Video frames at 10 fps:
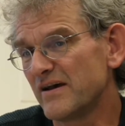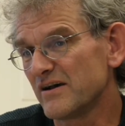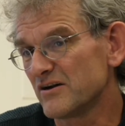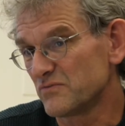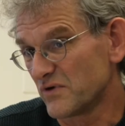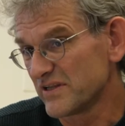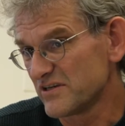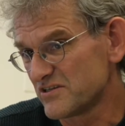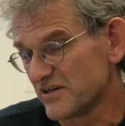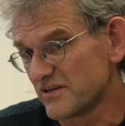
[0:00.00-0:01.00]
One
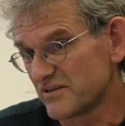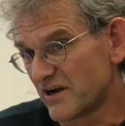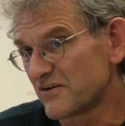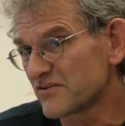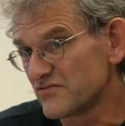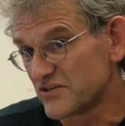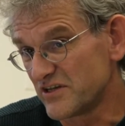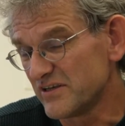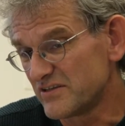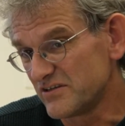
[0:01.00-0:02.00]
is in the direct
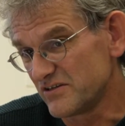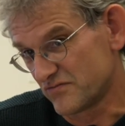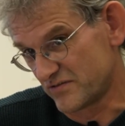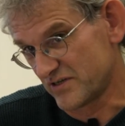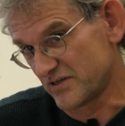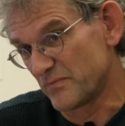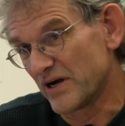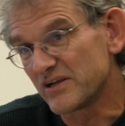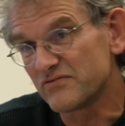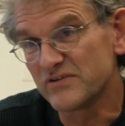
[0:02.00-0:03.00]
vicinity of the
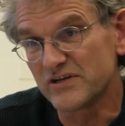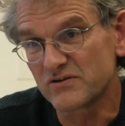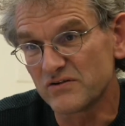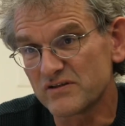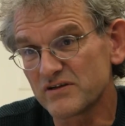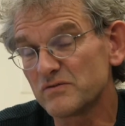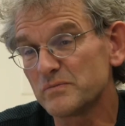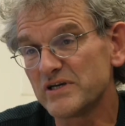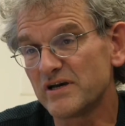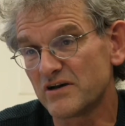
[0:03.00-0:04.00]
mining vehicle. There will
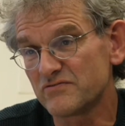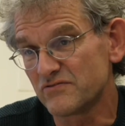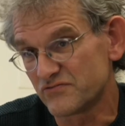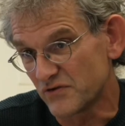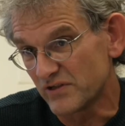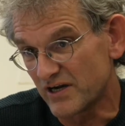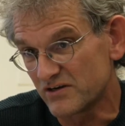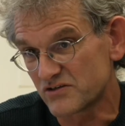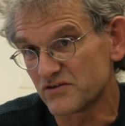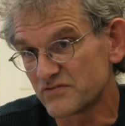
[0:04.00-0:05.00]
be a heavy
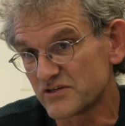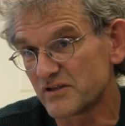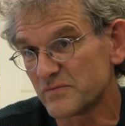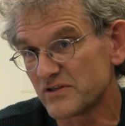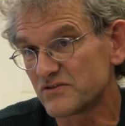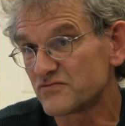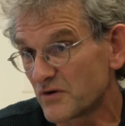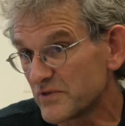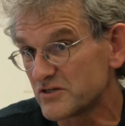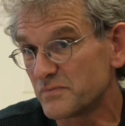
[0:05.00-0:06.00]
fallout of sediment
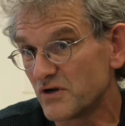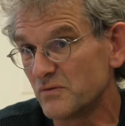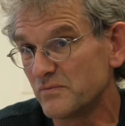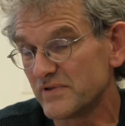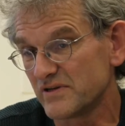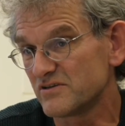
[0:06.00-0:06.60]
from this plume.